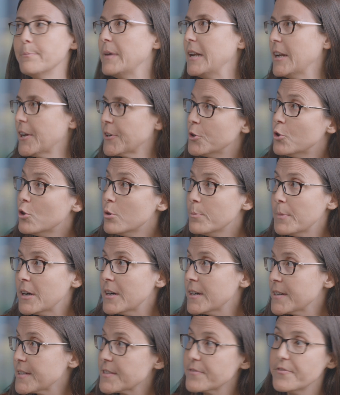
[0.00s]

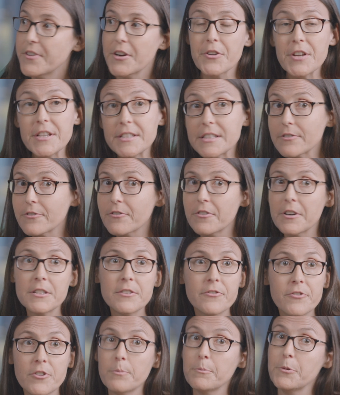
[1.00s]
Melanoma is very
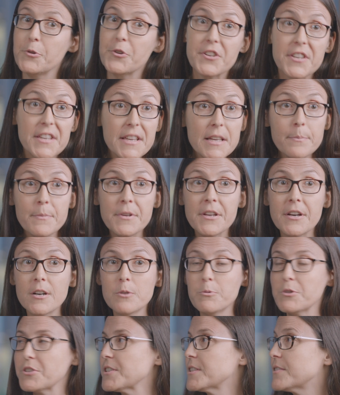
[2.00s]
different from
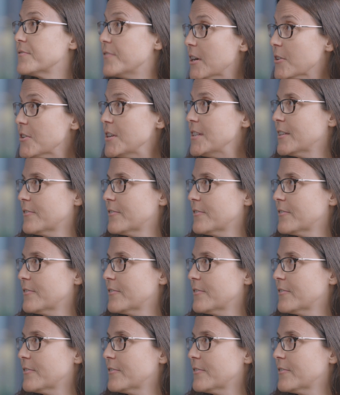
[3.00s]
leukemia, which is very